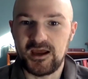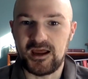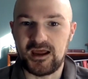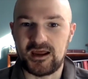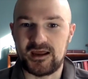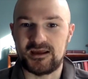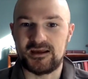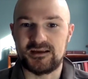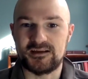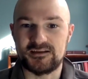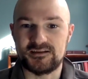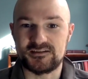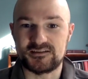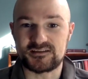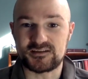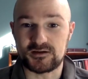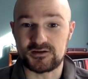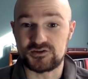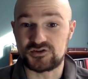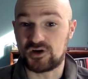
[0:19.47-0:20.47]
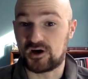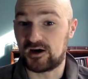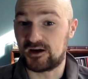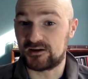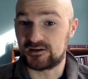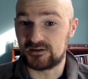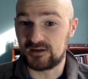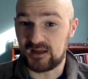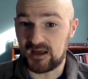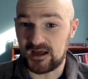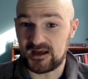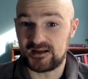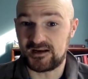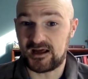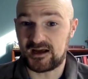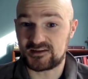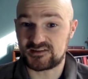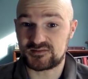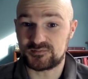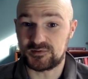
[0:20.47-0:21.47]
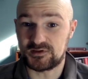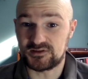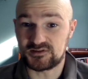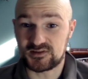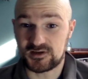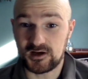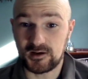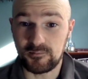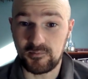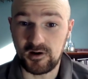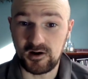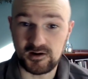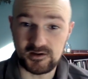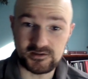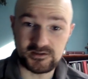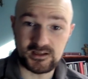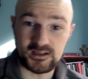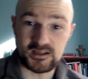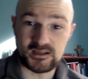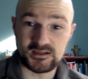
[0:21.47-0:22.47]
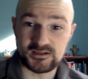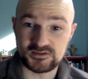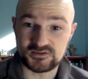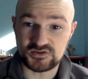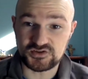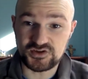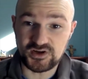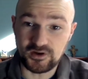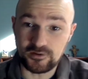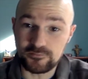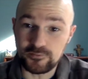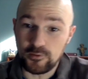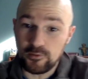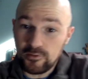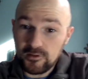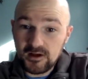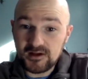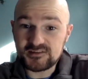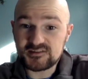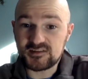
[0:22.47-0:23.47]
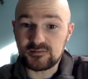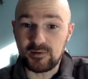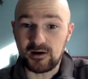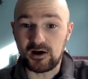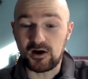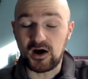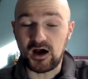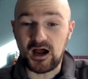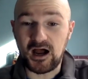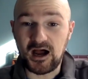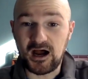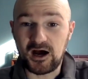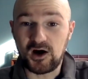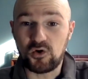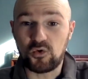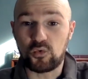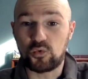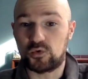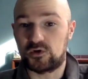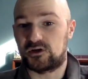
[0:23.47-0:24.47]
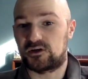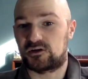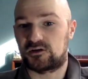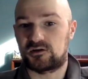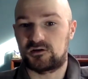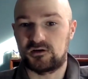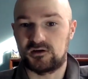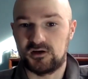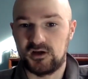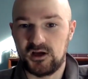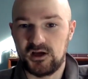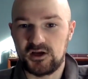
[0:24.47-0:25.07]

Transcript: And John had asked me to come on and to share a few thoughts about how we're